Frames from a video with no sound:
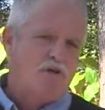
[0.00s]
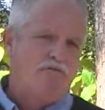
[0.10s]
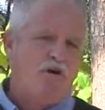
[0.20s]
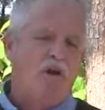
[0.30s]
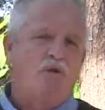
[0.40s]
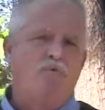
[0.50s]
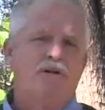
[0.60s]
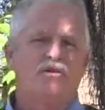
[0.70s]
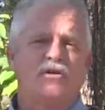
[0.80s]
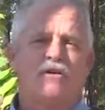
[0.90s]
fall and
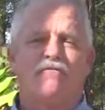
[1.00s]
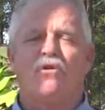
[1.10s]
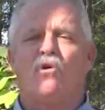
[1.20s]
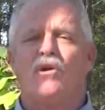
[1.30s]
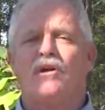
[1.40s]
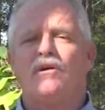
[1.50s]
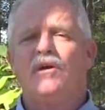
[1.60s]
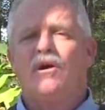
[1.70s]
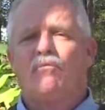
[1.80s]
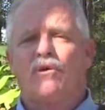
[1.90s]
winter in Florida,
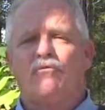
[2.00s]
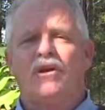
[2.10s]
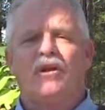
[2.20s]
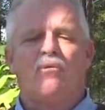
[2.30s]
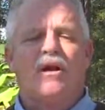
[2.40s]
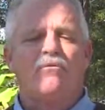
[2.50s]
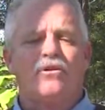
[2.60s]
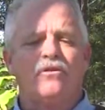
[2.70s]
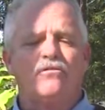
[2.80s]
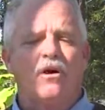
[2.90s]
we really want to
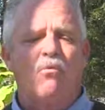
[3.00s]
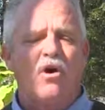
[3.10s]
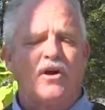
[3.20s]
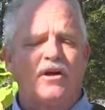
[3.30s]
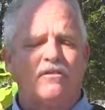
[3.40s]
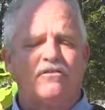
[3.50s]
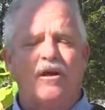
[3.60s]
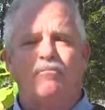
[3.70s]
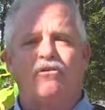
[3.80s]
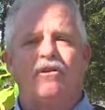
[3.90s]
reduce our water
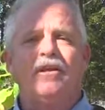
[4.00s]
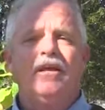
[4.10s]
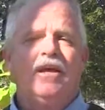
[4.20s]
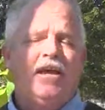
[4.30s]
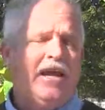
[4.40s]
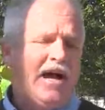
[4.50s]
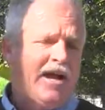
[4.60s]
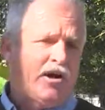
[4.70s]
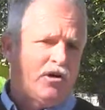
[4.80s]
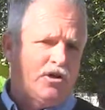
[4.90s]
consumption, and I
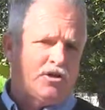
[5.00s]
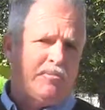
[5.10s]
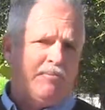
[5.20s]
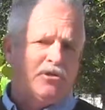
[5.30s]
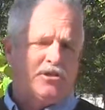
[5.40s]
encourage people